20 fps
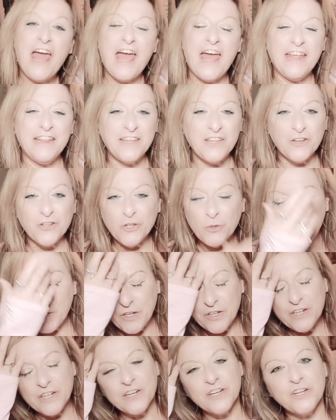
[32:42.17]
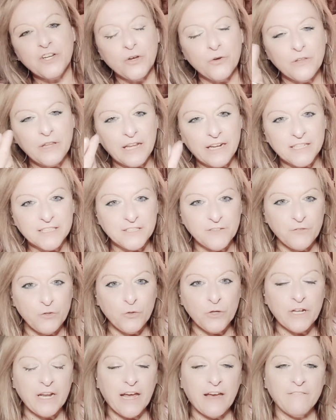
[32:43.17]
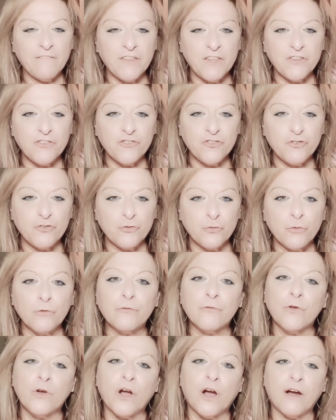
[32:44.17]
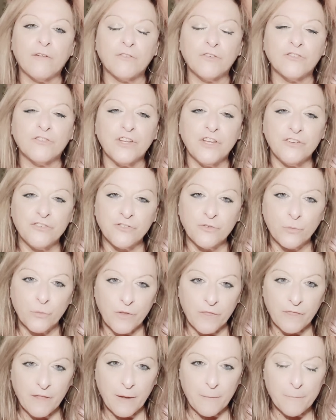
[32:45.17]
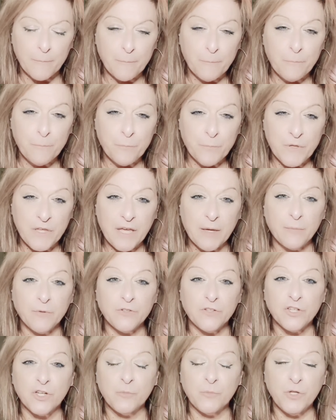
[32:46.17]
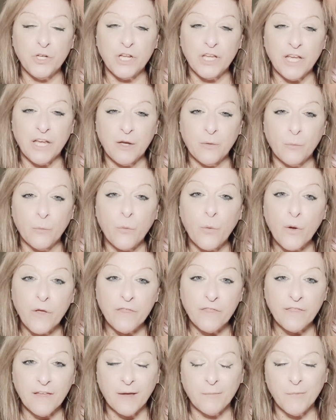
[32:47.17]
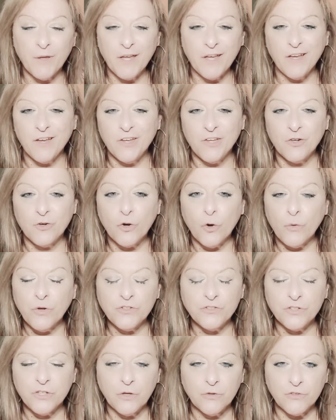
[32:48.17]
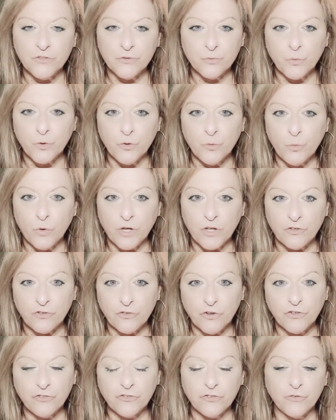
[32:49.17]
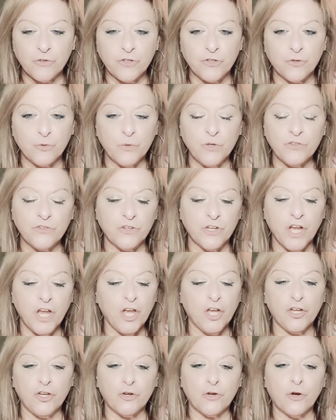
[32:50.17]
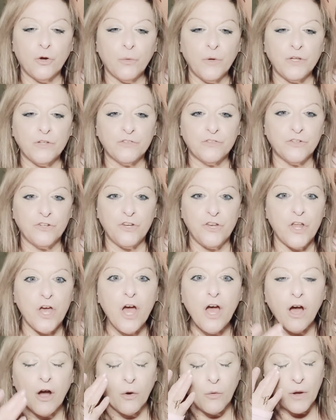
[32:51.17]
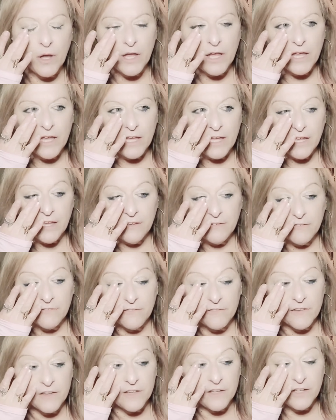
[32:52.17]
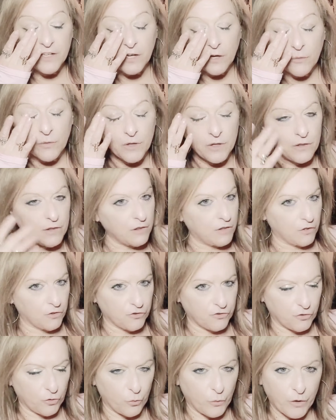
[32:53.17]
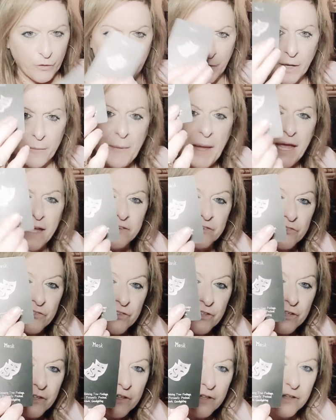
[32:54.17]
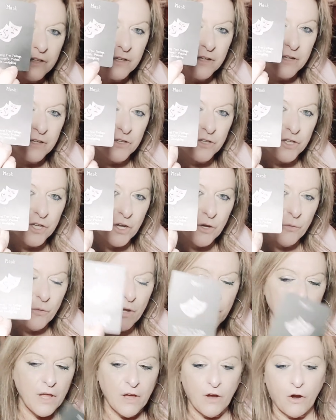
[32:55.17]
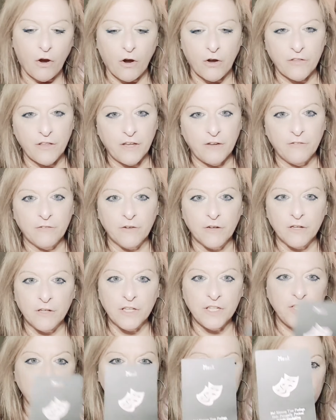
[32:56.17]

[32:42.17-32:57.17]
And the only way you're going to know that is if you could have this truthful conversation with them, be able to communicate with them. You're going to know, this is where you want to trust your intuition. You're going to know if, they're still wearing a mask. Are they really